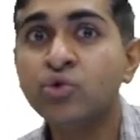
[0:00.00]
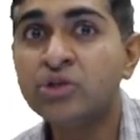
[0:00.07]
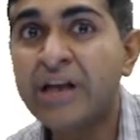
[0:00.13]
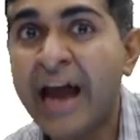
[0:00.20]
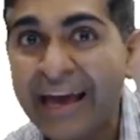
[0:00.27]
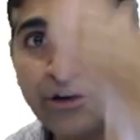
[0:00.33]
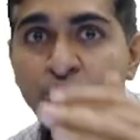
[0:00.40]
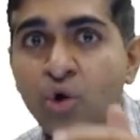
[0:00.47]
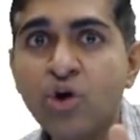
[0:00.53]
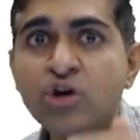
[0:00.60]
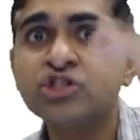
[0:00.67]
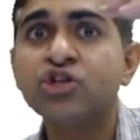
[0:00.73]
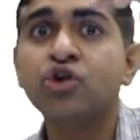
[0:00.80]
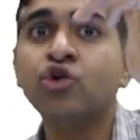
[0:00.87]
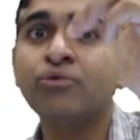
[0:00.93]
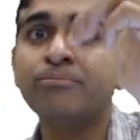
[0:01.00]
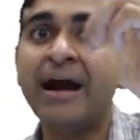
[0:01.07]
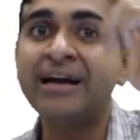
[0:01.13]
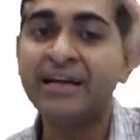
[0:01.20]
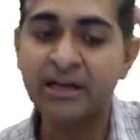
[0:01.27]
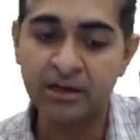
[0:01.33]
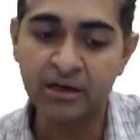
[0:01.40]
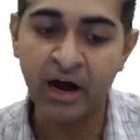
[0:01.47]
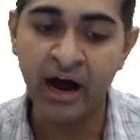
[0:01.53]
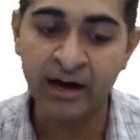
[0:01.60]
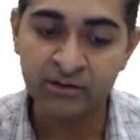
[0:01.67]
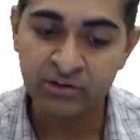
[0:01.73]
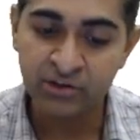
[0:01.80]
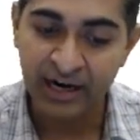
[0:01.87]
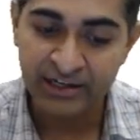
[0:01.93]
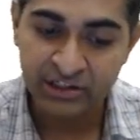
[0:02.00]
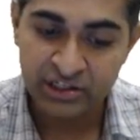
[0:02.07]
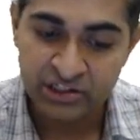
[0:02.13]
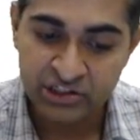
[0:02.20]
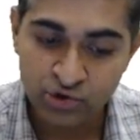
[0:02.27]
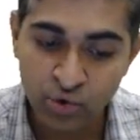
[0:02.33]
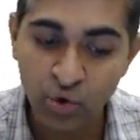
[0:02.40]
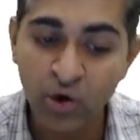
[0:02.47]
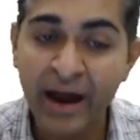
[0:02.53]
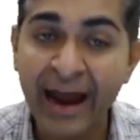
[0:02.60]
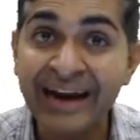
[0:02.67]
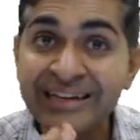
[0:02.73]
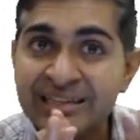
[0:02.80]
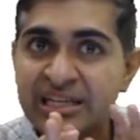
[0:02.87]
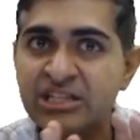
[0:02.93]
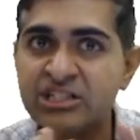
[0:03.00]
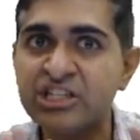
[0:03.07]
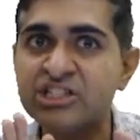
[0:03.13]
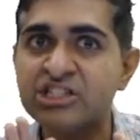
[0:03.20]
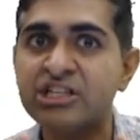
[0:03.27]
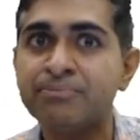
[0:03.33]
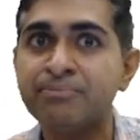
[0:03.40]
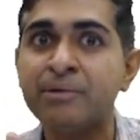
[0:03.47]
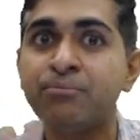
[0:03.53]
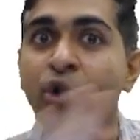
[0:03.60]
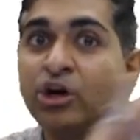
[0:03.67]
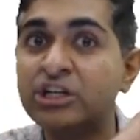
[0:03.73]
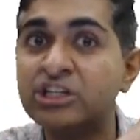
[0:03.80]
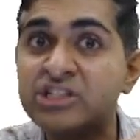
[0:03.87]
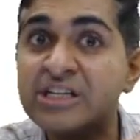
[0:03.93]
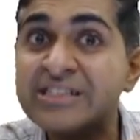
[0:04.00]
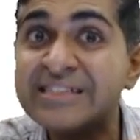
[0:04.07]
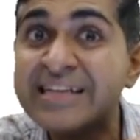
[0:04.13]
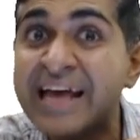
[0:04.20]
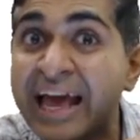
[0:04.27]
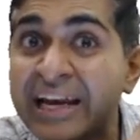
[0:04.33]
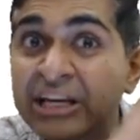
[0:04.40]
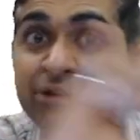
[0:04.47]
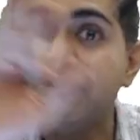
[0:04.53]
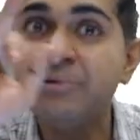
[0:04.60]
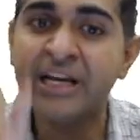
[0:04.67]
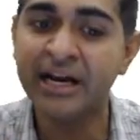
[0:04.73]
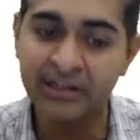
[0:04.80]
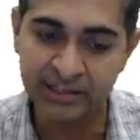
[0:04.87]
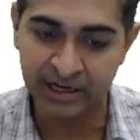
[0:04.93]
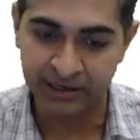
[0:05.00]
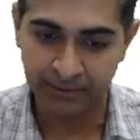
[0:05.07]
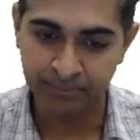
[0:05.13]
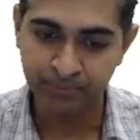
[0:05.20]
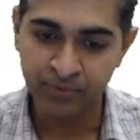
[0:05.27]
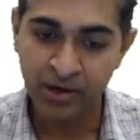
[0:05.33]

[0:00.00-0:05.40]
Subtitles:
diagnose rheumatic arthritis. So anti-CCP bodies is eliminated.